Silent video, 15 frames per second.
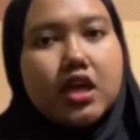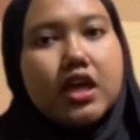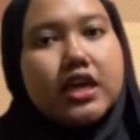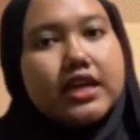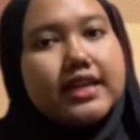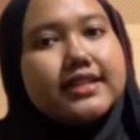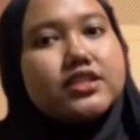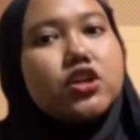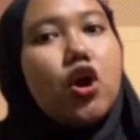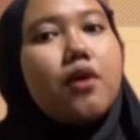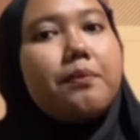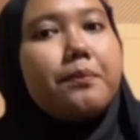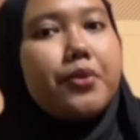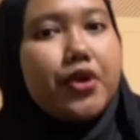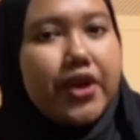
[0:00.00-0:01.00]
It
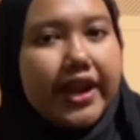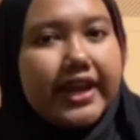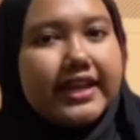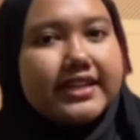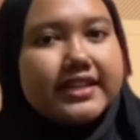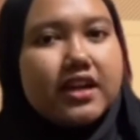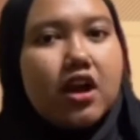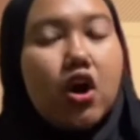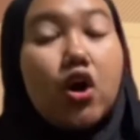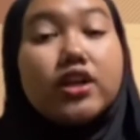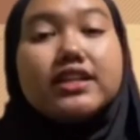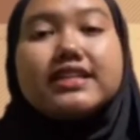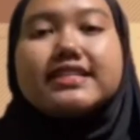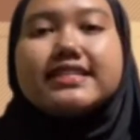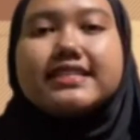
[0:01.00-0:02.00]
operates
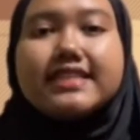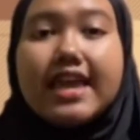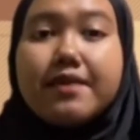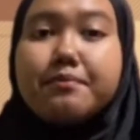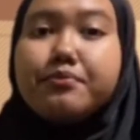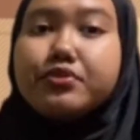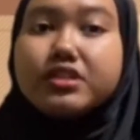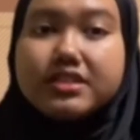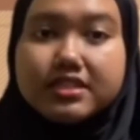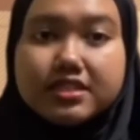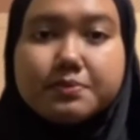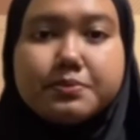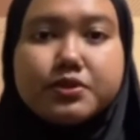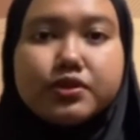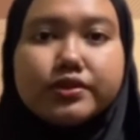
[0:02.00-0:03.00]
on the same
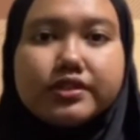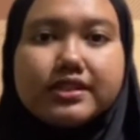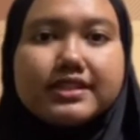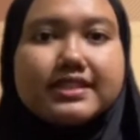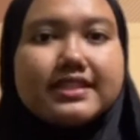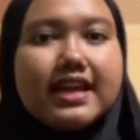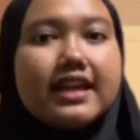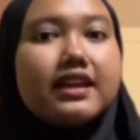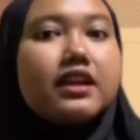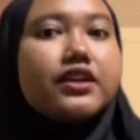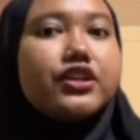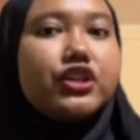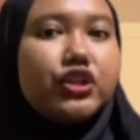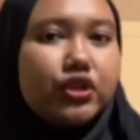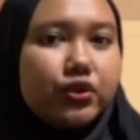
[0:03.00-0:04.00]
principles that are
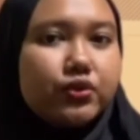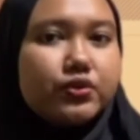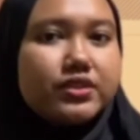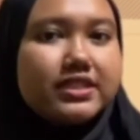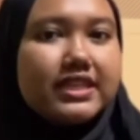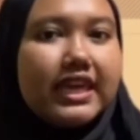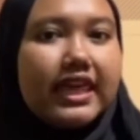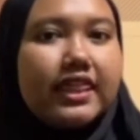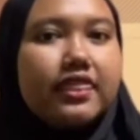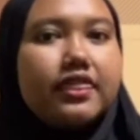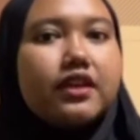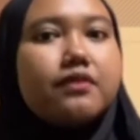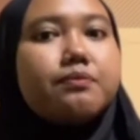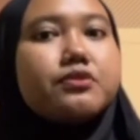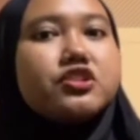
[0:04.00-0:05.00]
used in
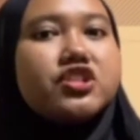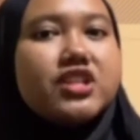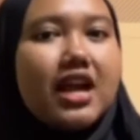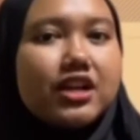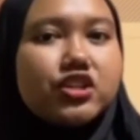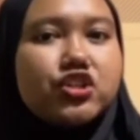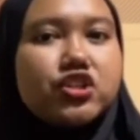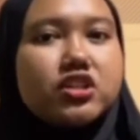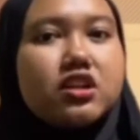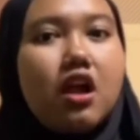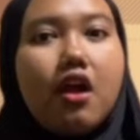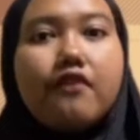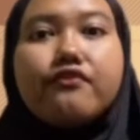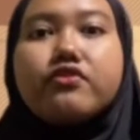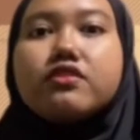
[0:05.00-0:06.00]
the production
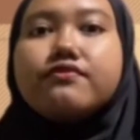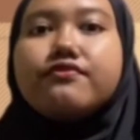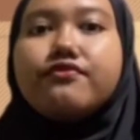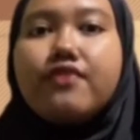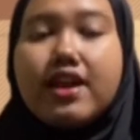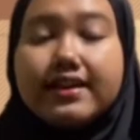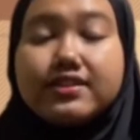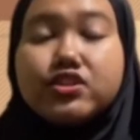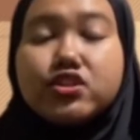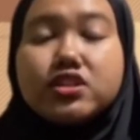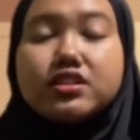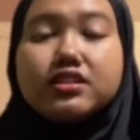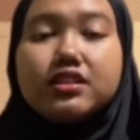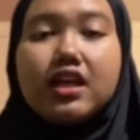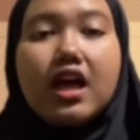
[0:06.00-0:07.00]
of
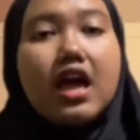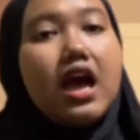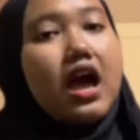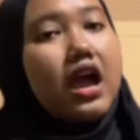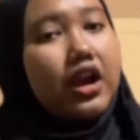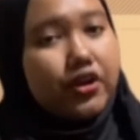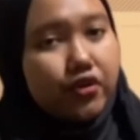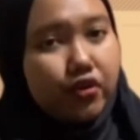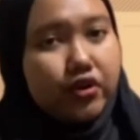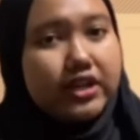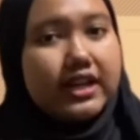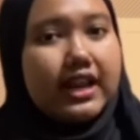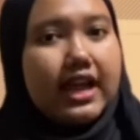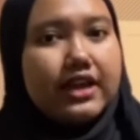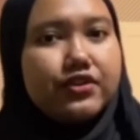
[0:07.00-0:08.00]
conventional
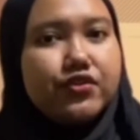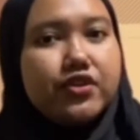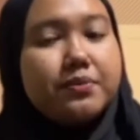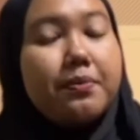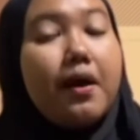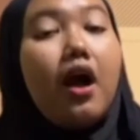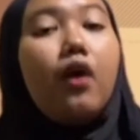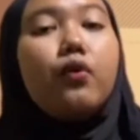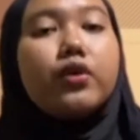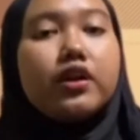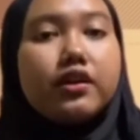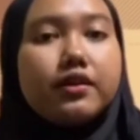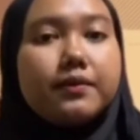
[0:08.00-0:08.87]
hydroelectric power.